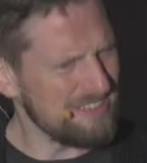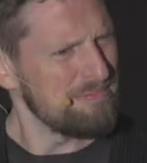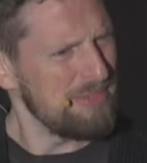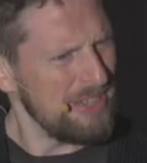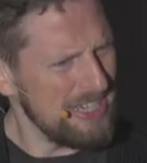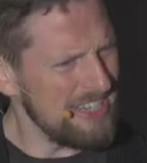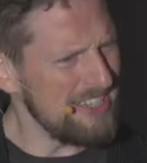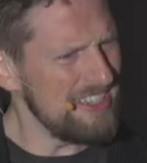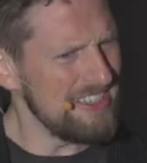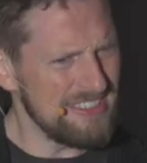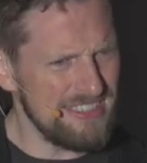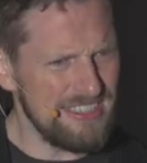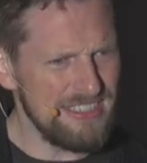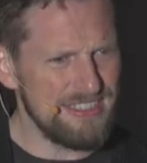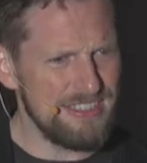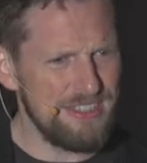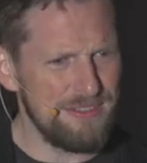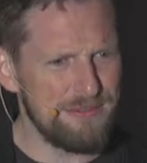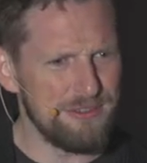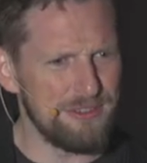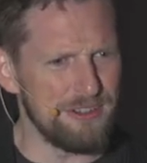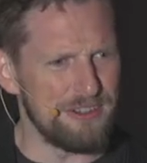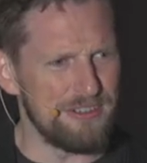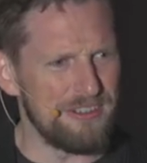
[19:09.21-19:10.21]
big int is
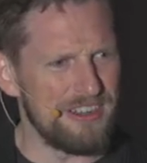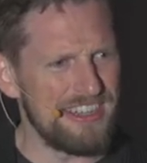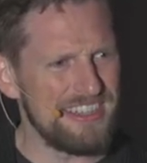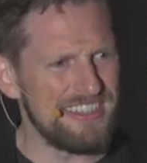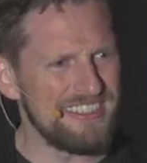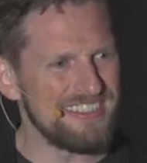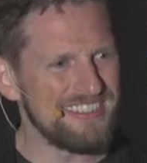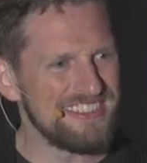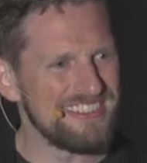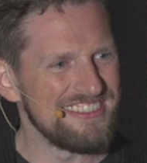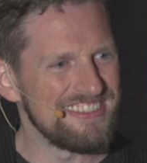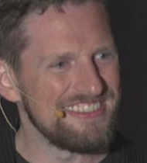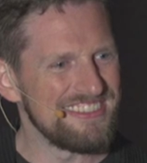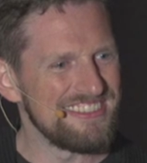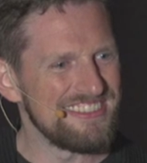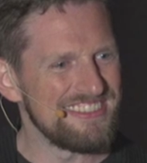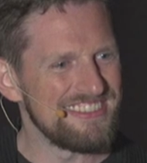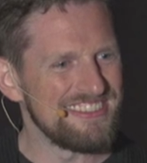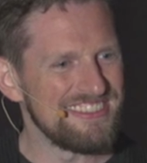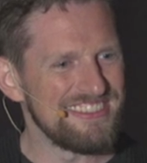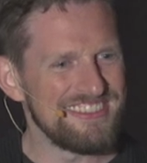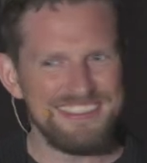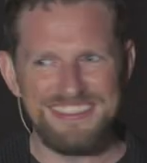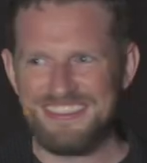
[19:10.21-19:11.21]
64, right?
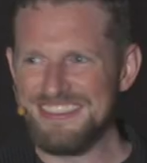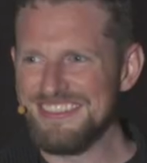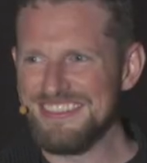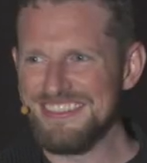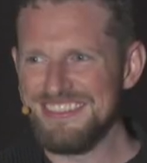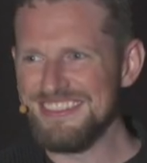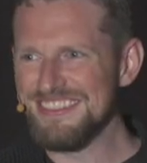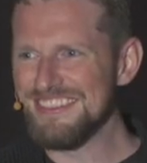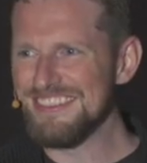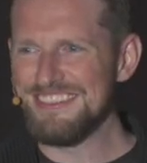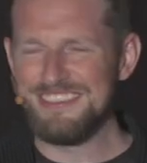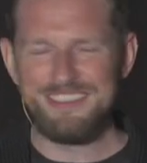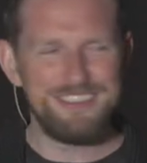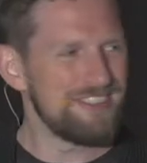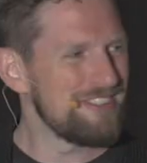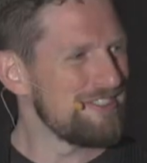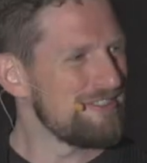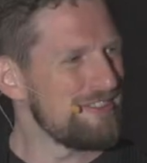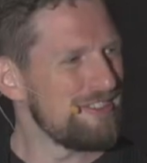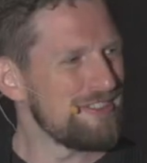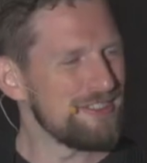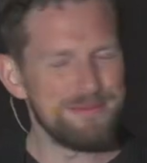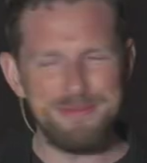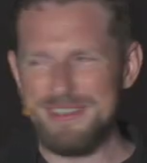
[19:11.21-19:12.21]
Who,
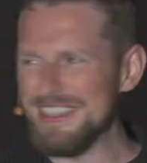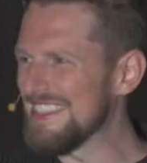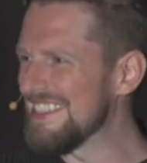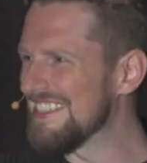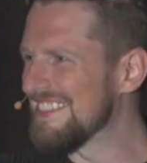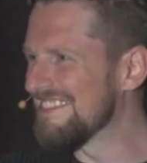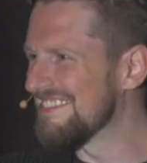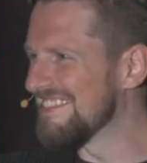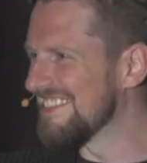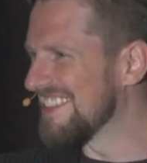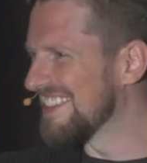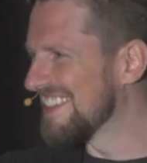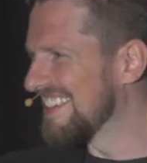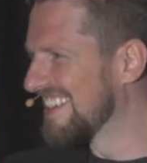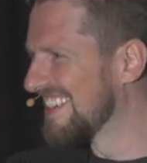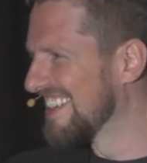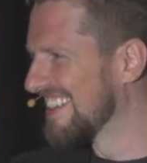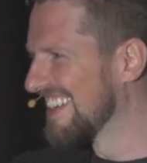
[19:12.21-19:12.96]
who knows MySQL here?